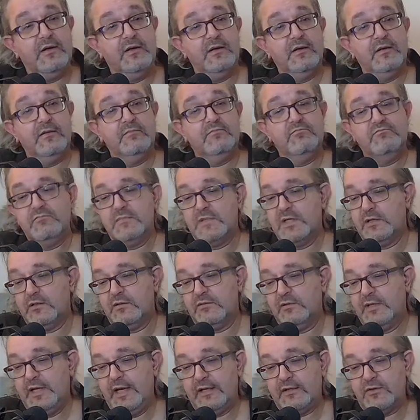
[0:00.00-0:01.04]
No,
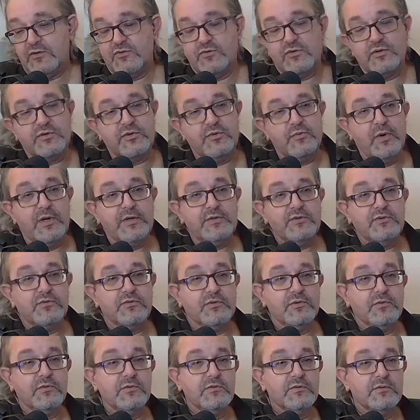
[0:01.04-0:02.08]

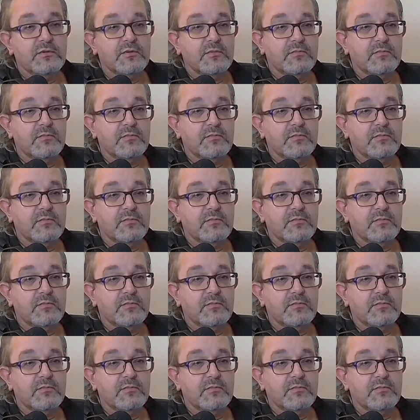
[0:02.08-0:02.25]
extraterrestrials,